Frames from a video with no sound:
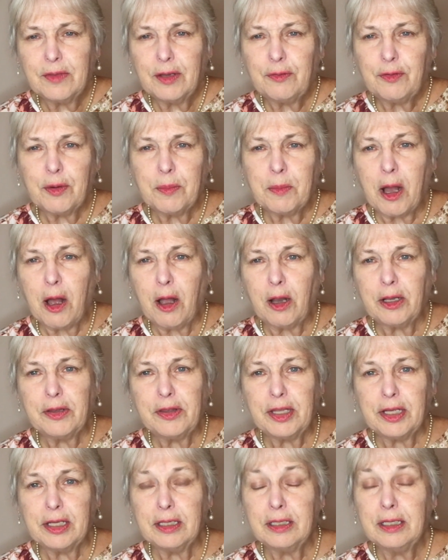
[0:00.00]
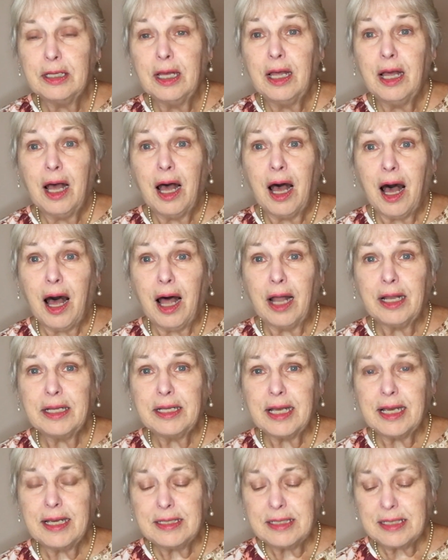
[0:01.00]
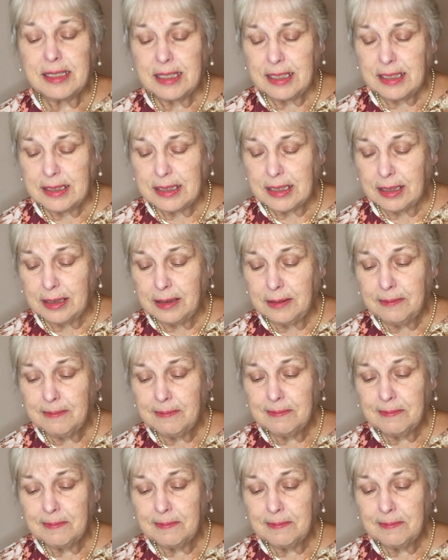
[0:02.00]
from all of the holiday season.